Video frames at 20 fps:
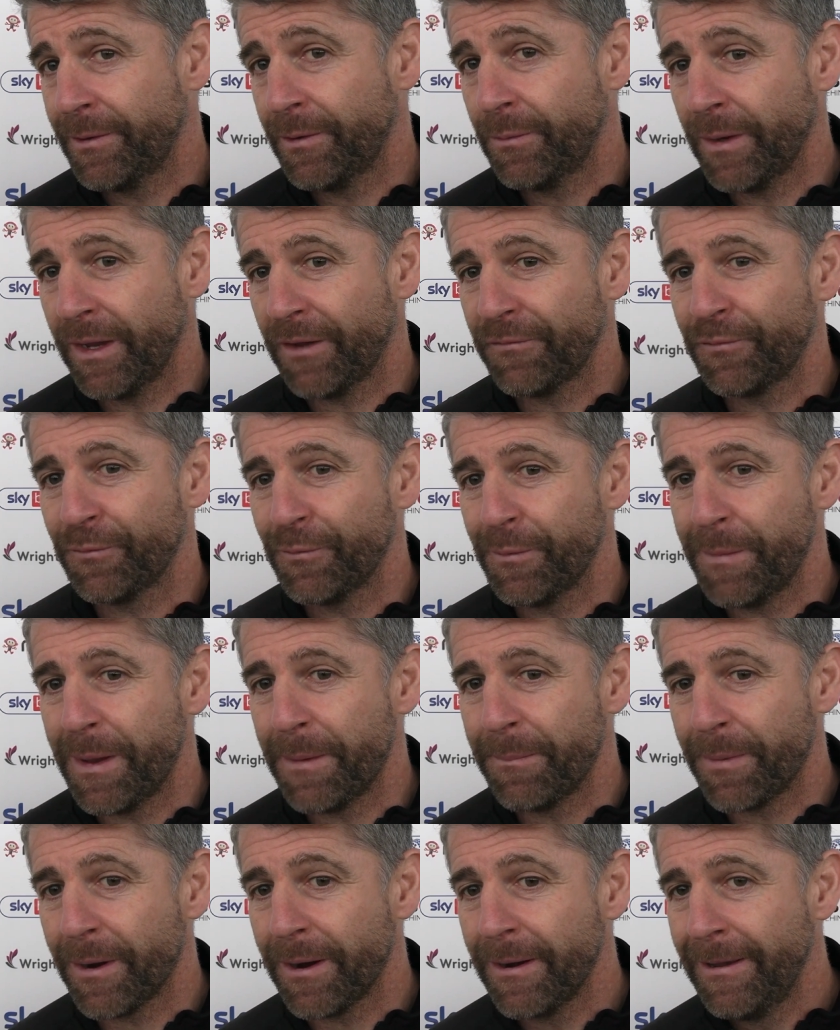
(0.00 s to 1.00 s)
You know, we have to
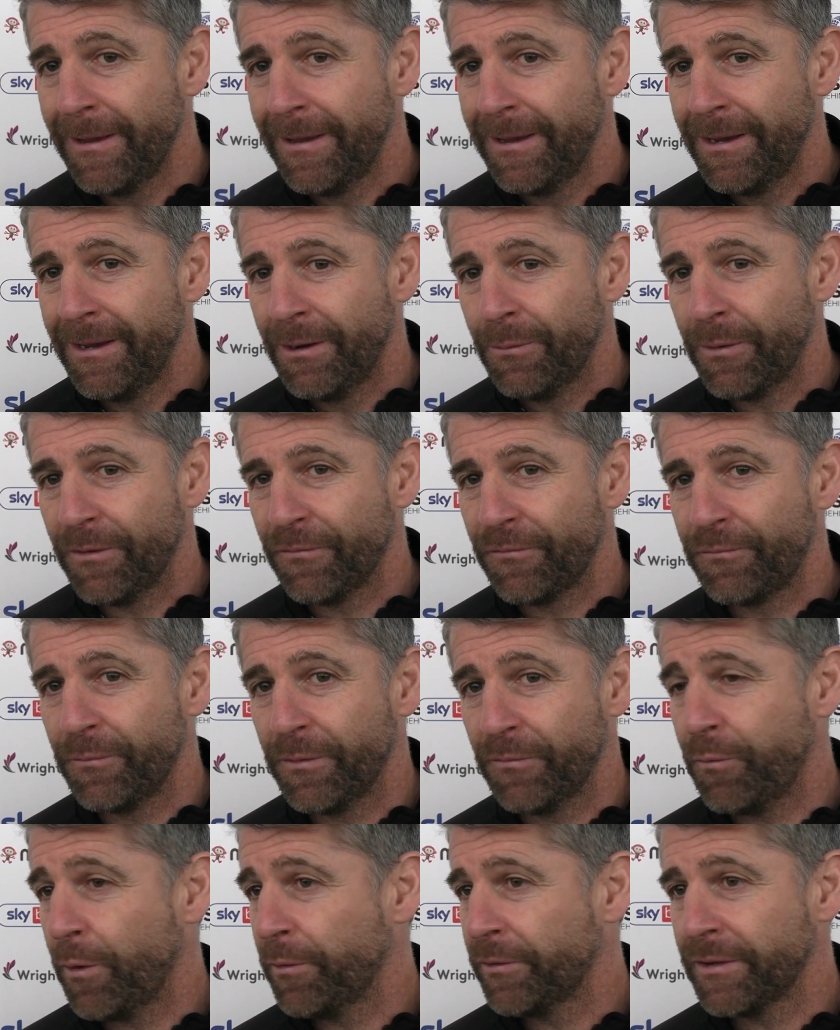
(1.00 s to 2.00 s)
remember
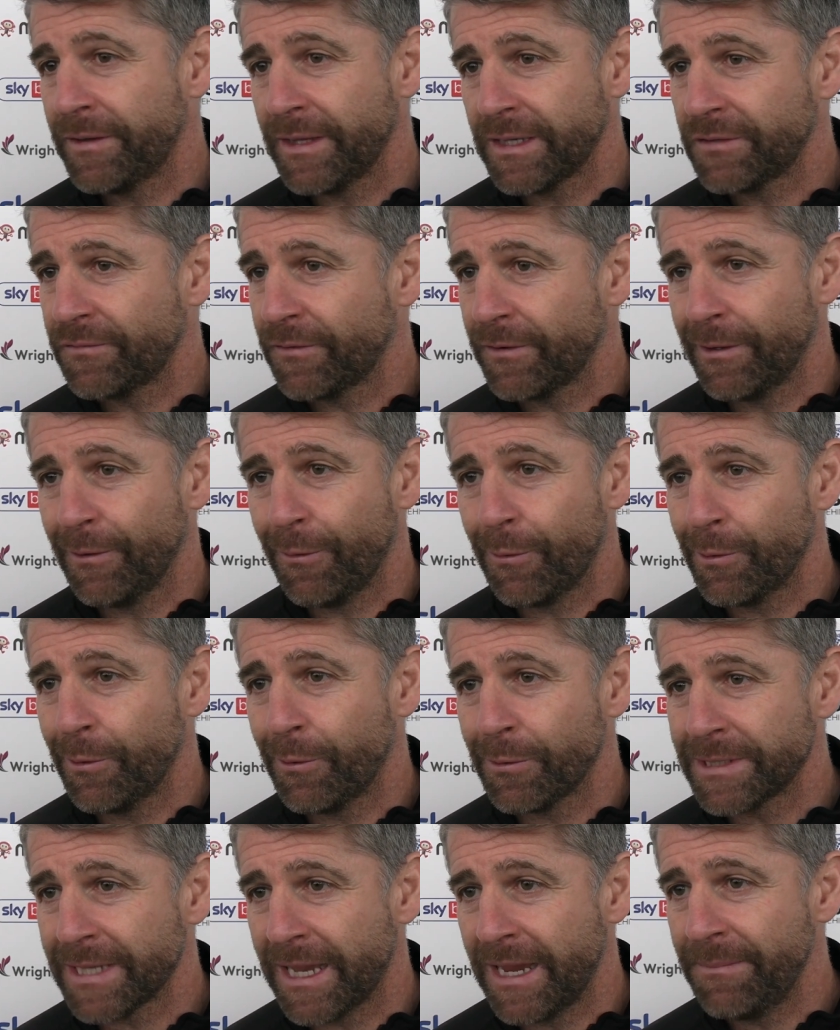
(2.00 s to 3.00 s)
we've wanted this for a long,
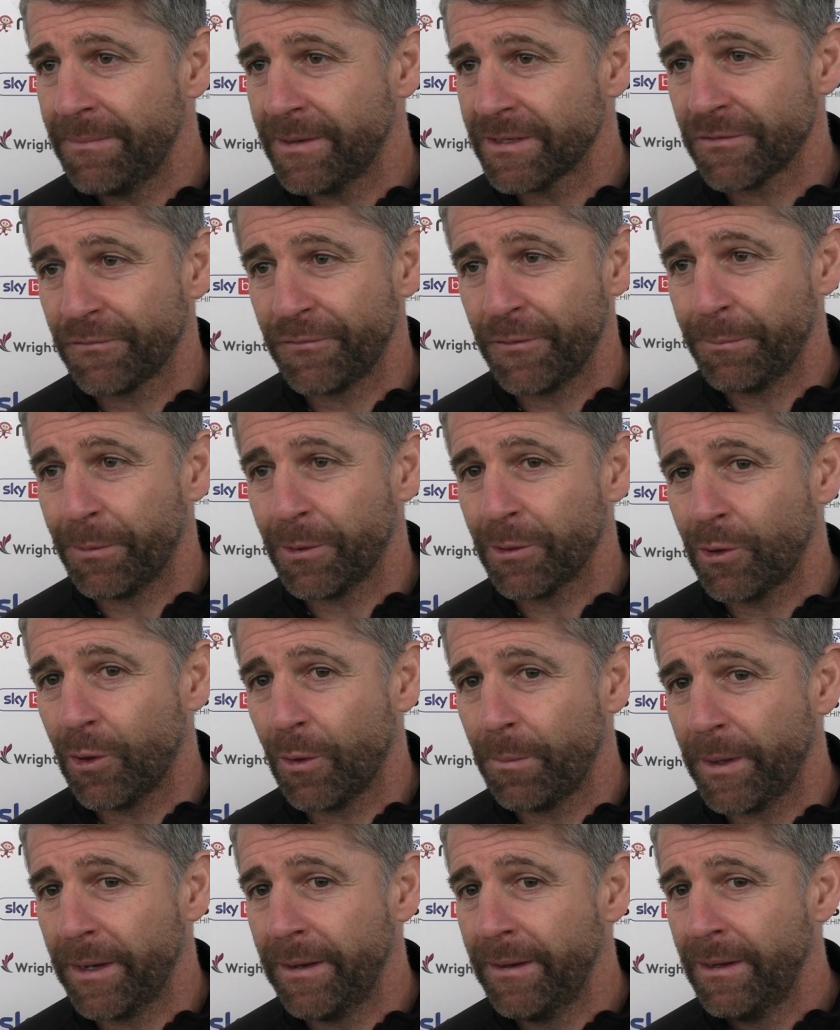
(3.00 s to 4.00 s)
long time as a football
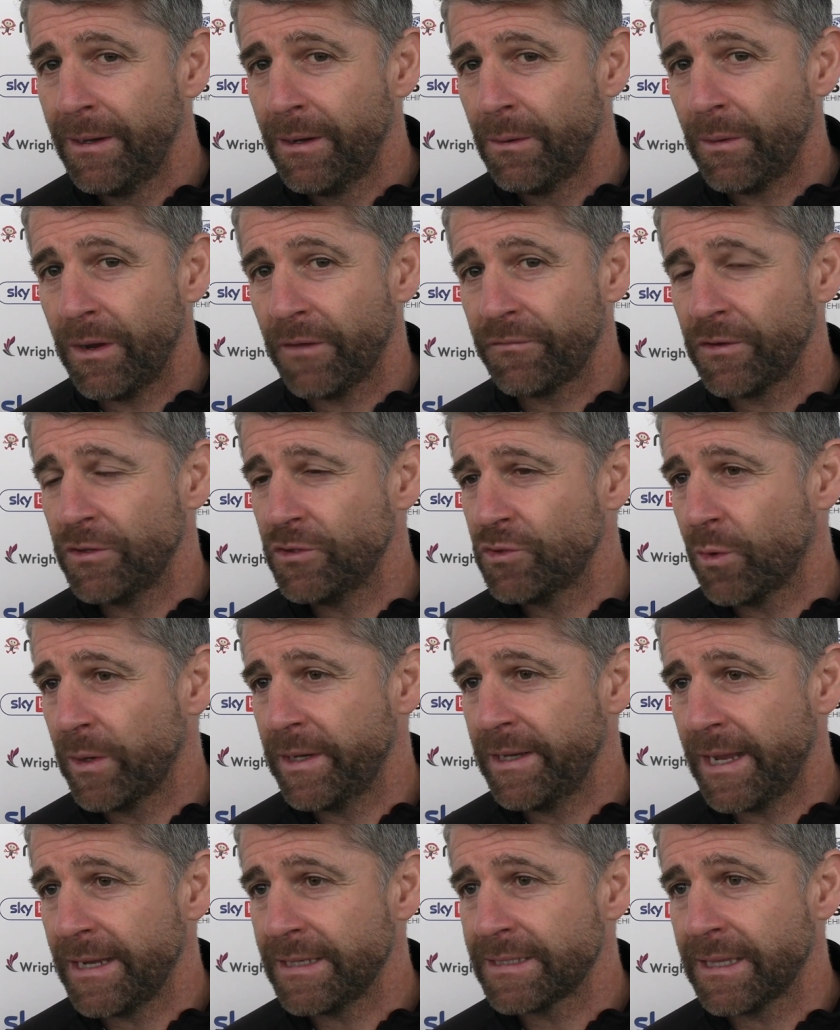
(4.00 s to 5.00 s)
club, and we have to
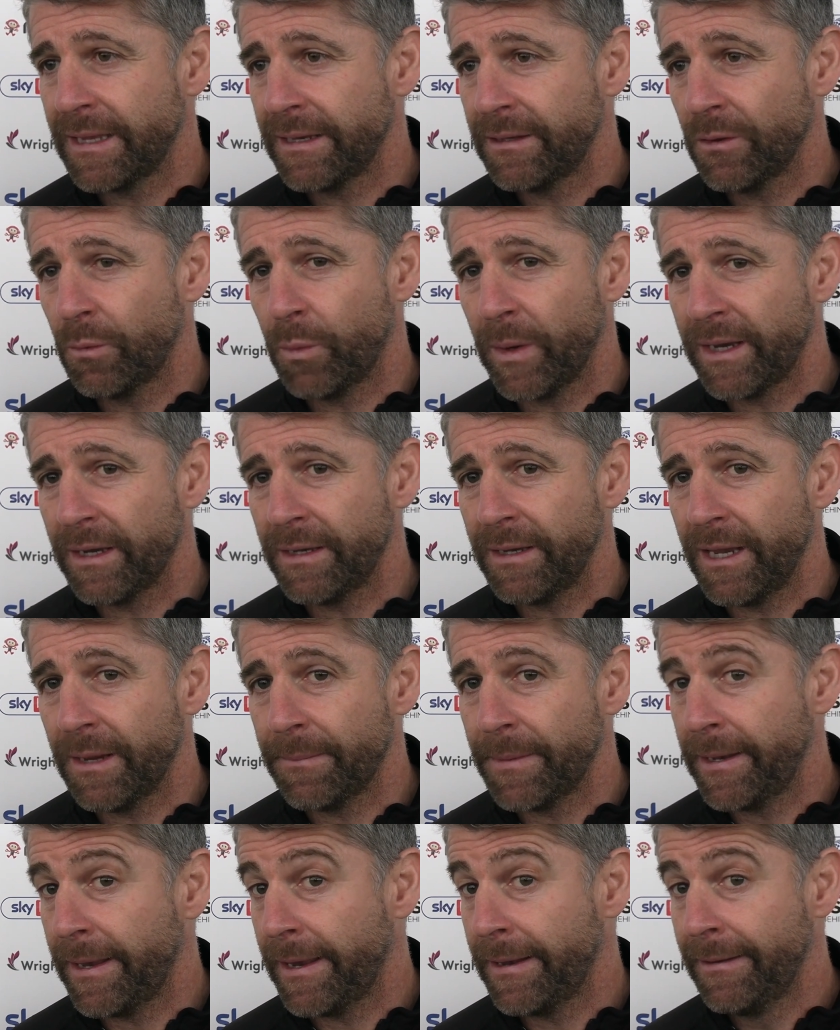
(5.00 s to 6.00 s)
enjoy nights like the Wigan
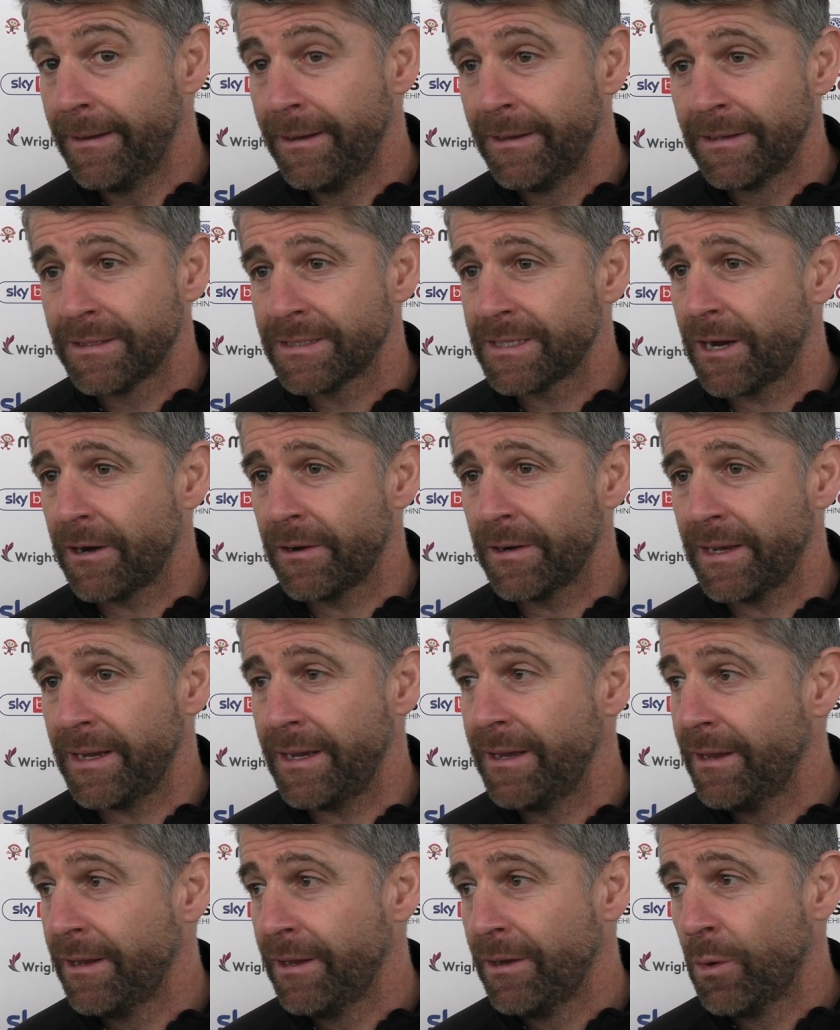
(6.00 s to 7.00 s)
game and then
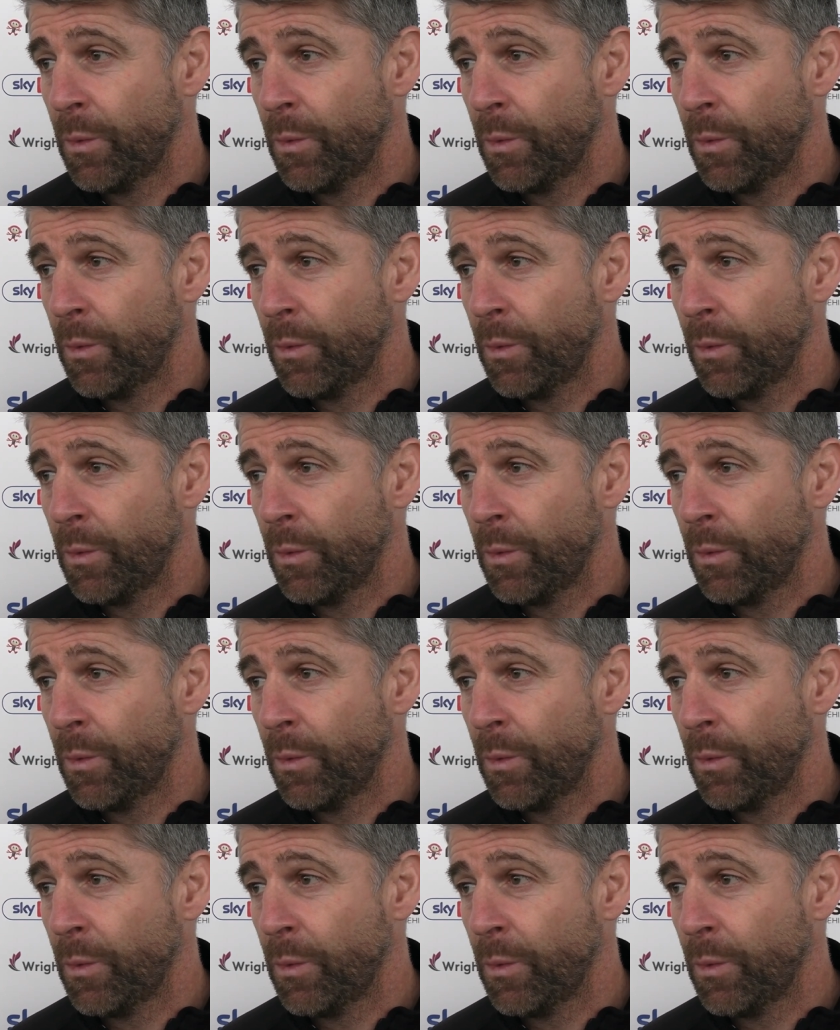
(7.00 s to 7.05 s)
Saturday,